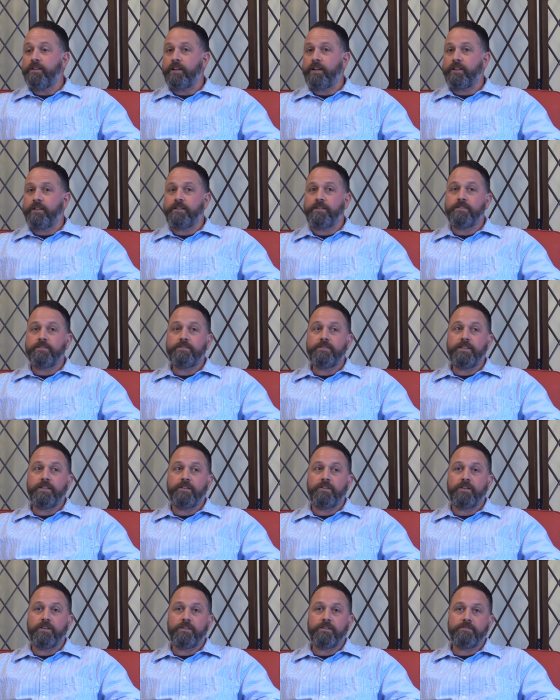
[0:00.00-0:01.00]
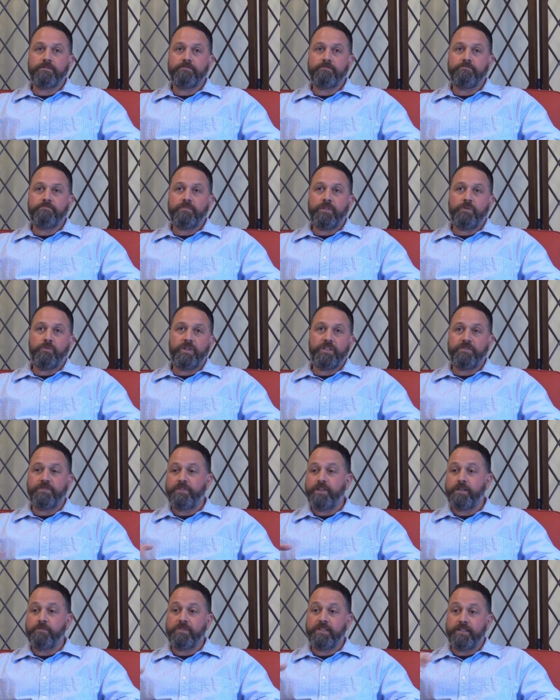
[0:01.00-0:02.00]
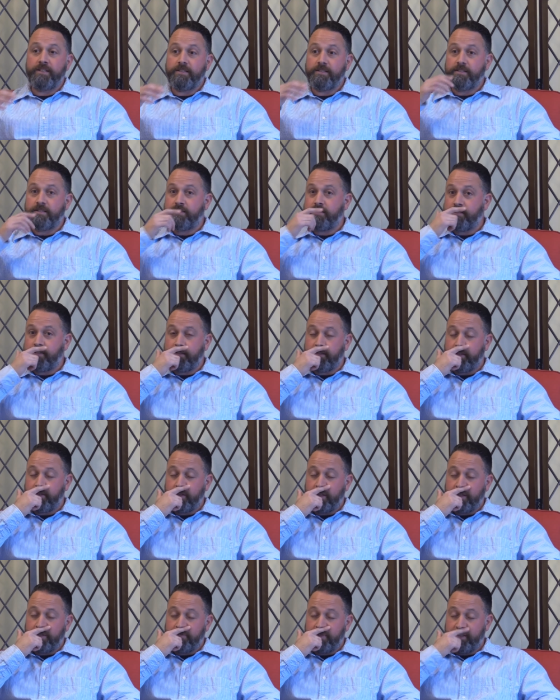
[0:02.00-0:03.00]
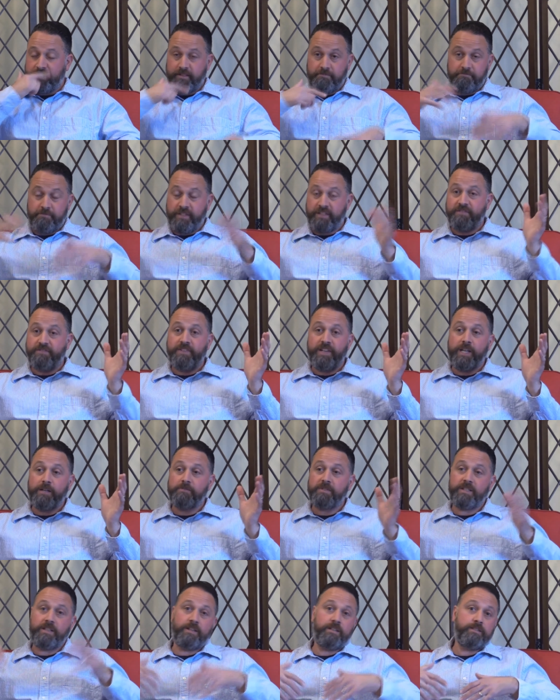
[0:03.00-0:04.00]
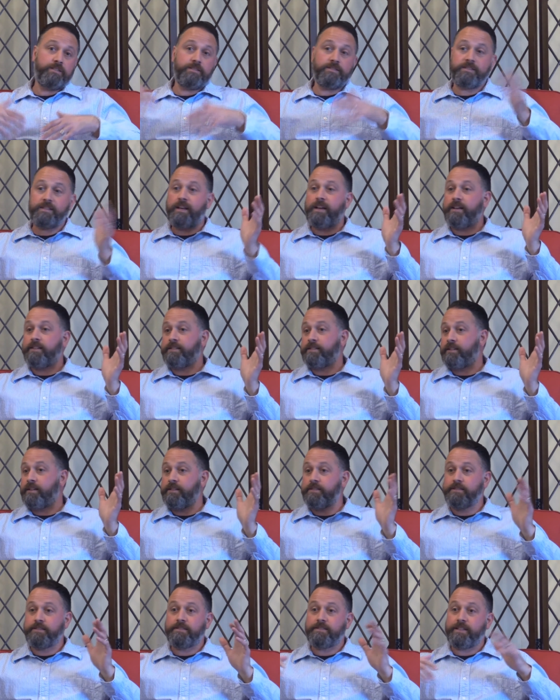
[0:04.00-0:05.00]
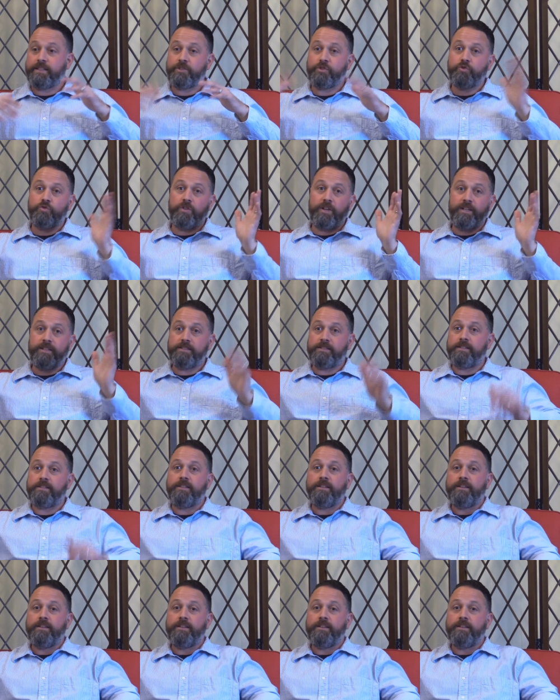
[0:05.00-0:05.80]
And you know, my wife's family, you know, it's a big family, uncles, aunts, cousins, like crazy.